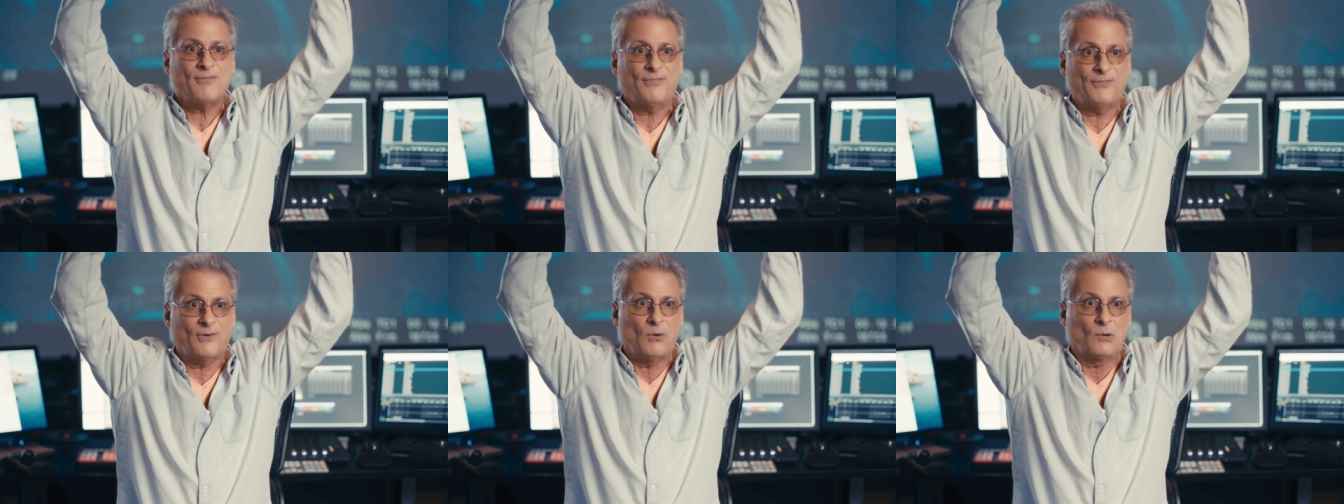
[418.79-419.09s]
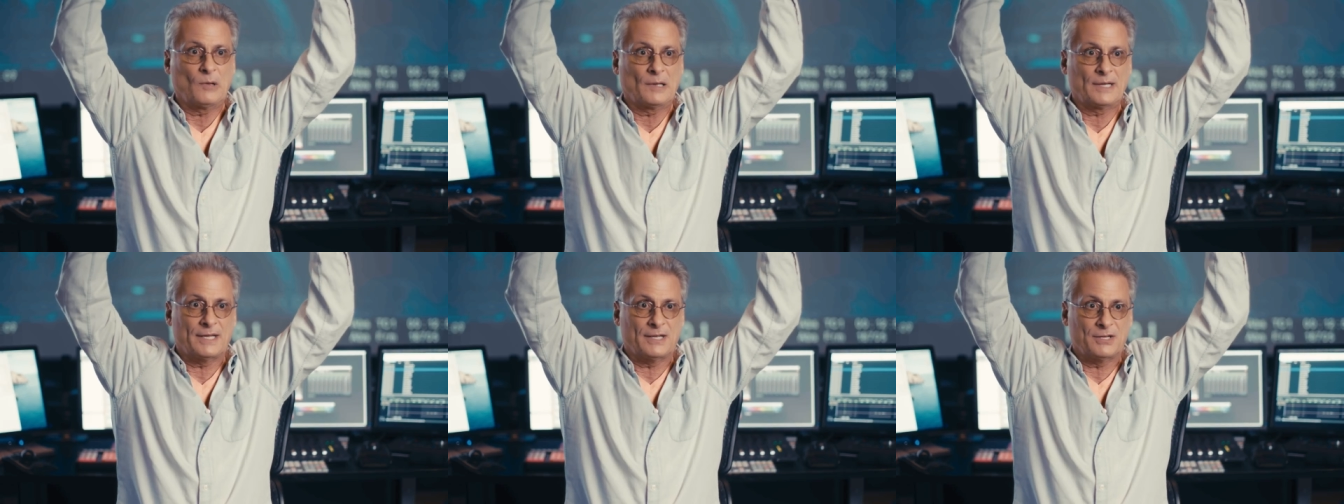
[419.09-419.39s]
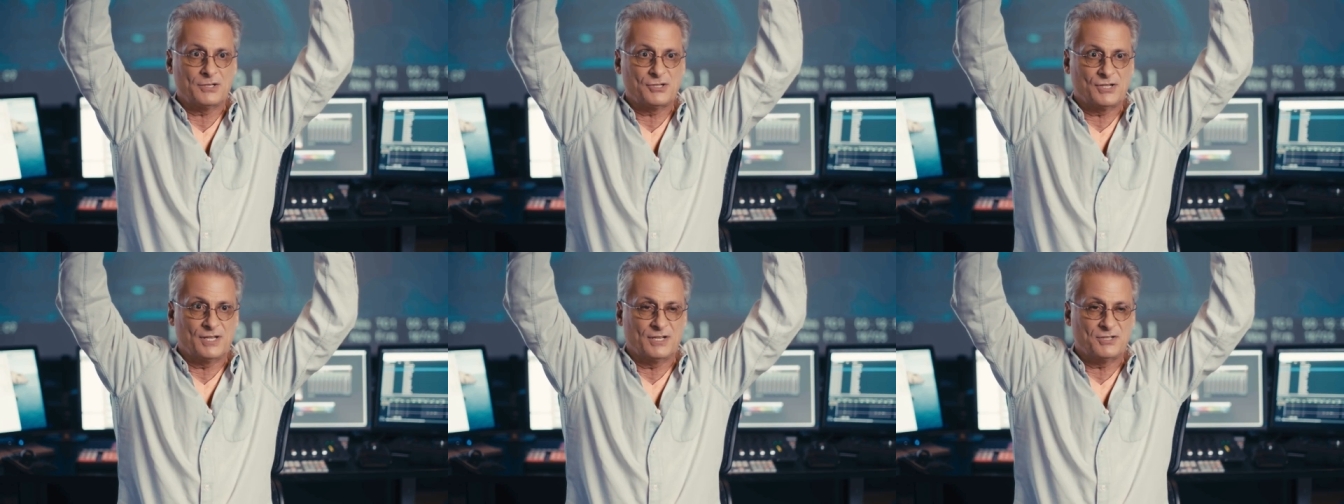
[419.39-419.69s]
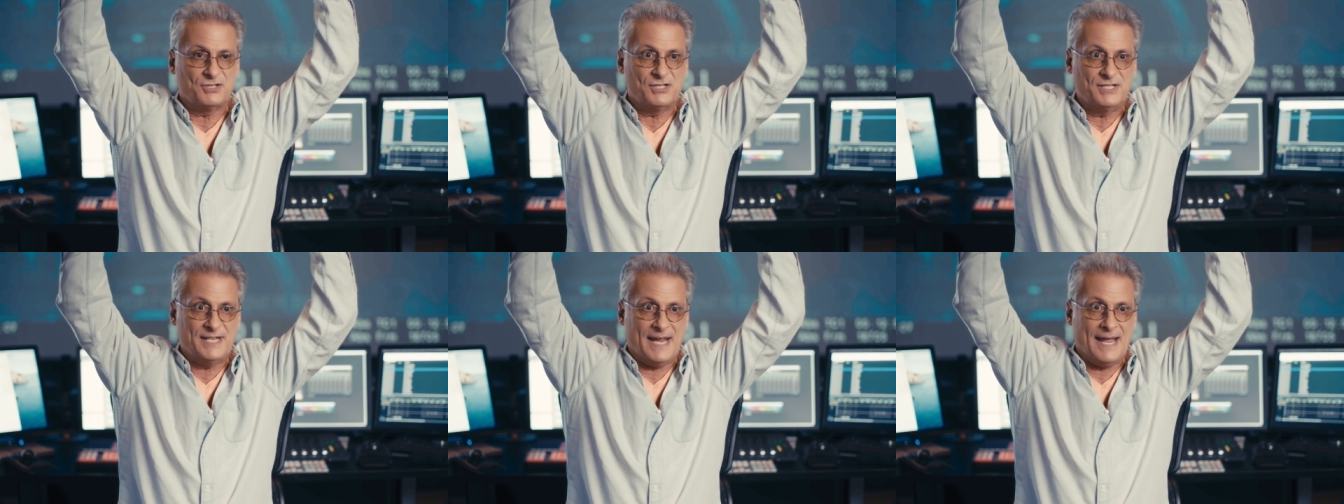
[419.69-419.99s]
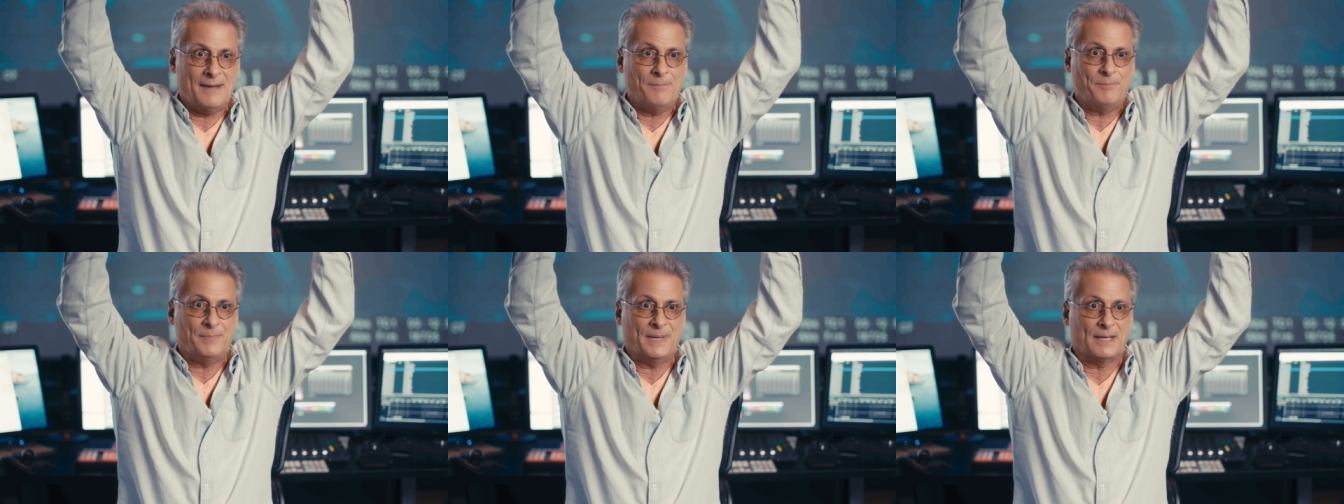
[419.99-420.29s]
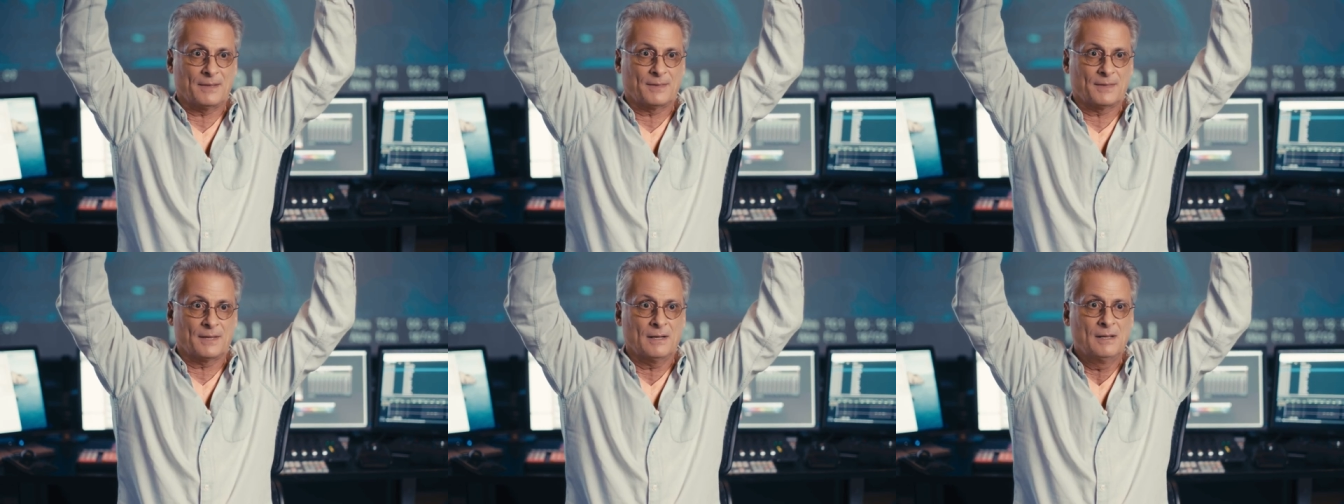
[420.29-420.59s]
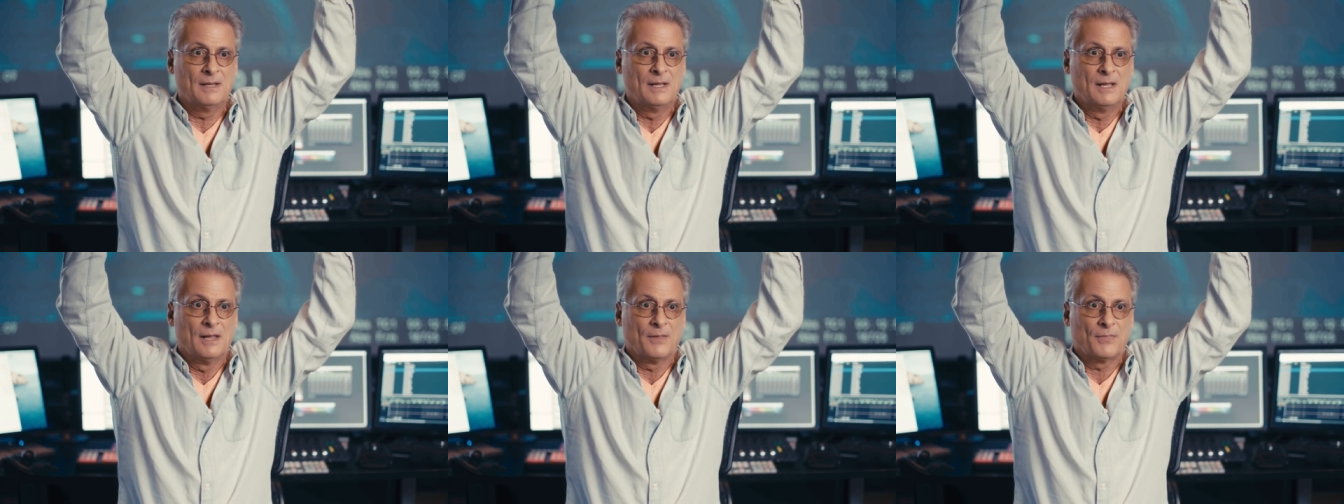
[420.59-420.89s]
foliage that's damping the
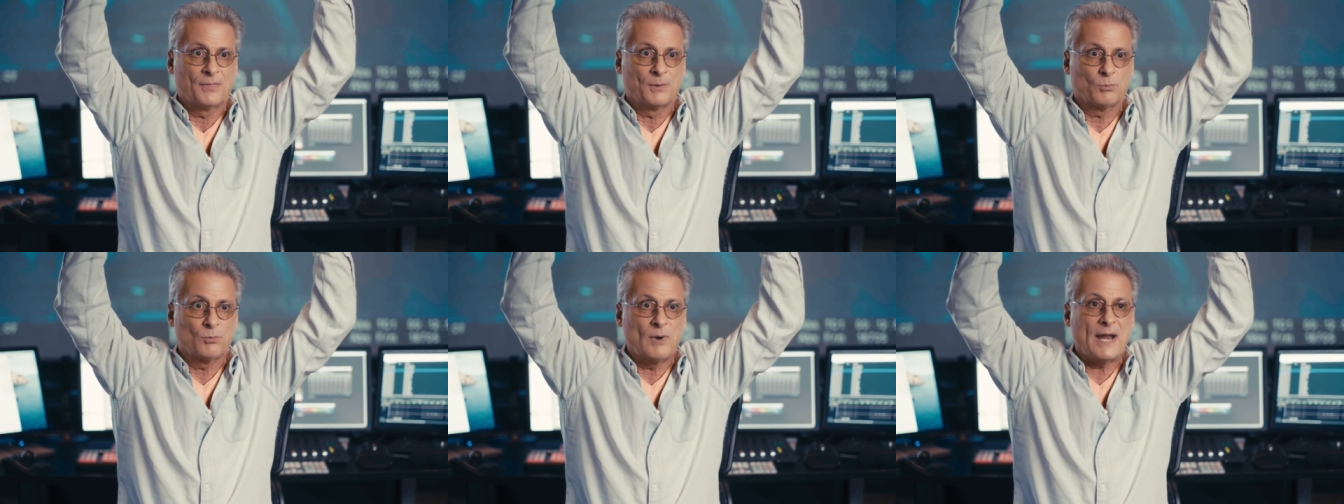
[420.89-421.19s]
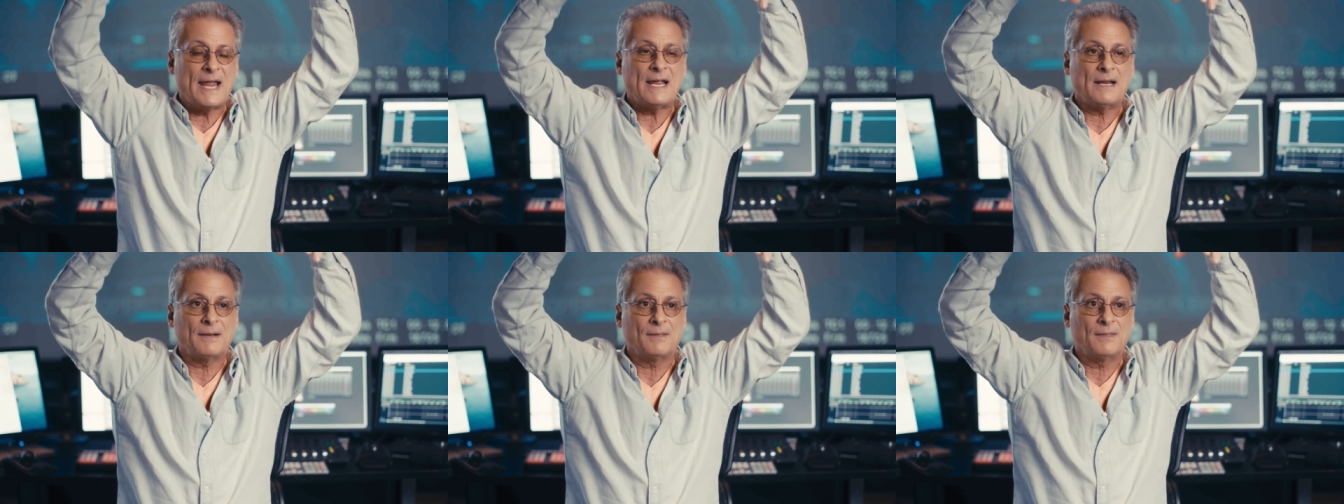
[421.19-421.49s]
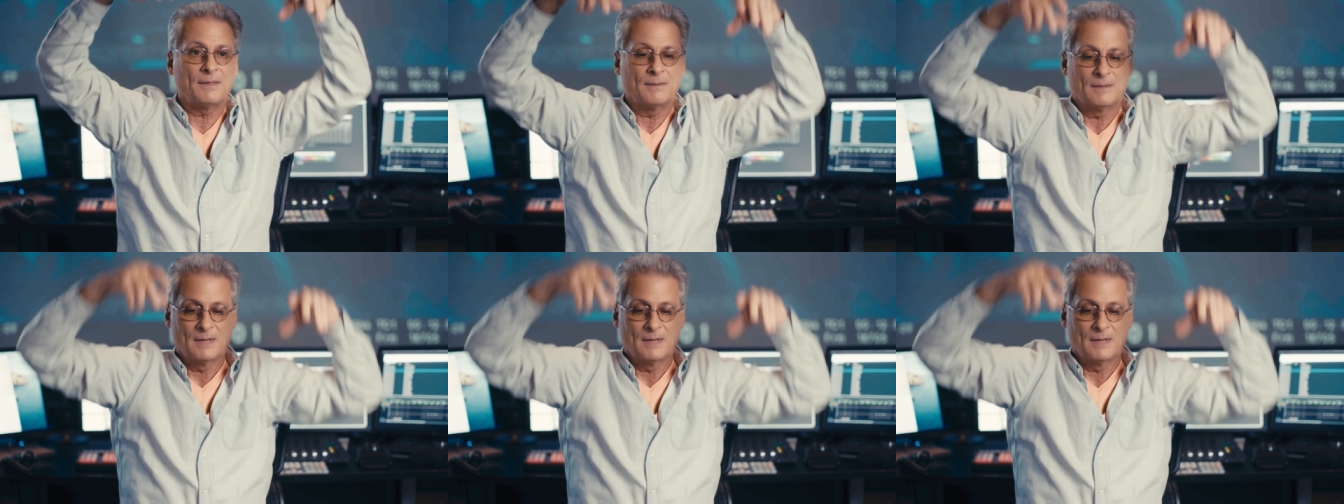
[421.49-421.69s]
the rain.